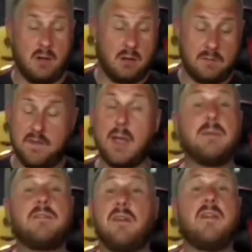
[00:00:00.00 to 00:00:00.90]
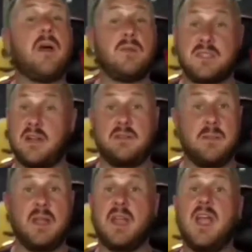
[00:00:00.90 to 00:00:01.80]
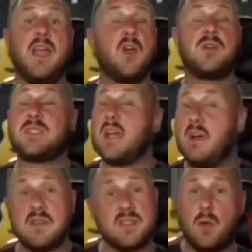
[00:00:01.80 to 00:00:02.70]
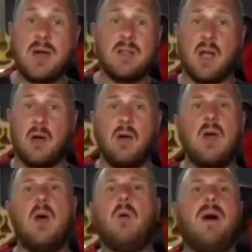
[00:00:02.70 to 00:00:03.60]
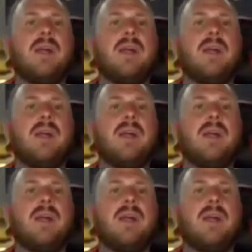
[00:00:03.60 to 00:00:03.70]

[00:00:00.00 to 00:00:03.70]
On a family friend that was there from the beginning who said all this a while ago.